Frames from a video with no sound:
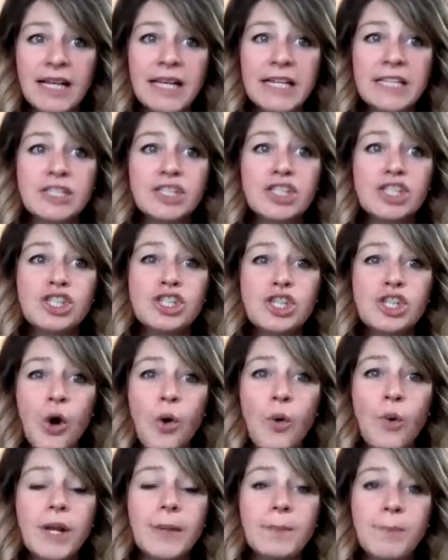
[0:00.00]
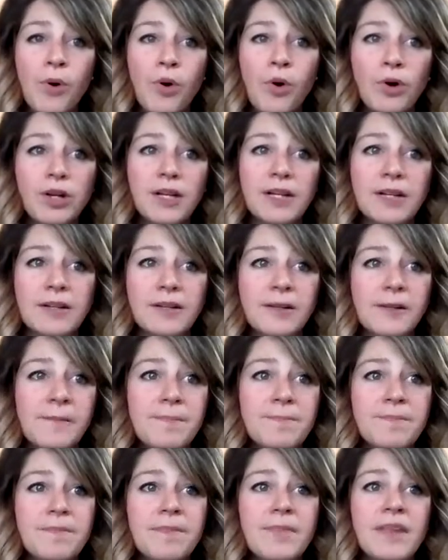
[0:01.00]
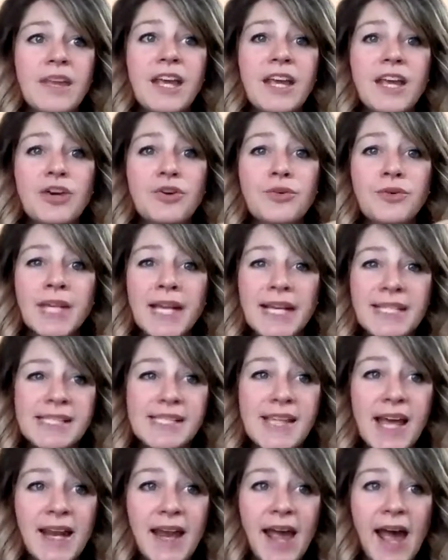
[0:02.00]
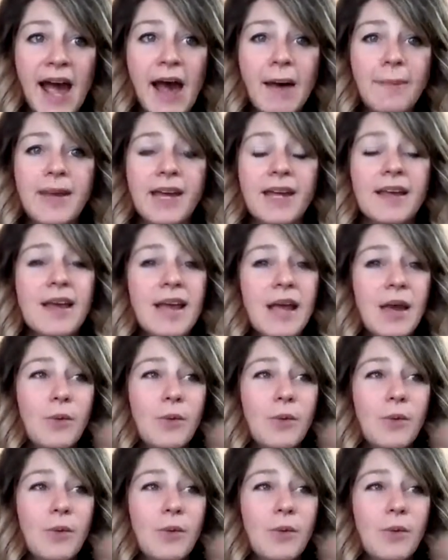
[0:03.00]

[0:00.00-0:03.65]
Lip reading: It's so important. It creates that habit.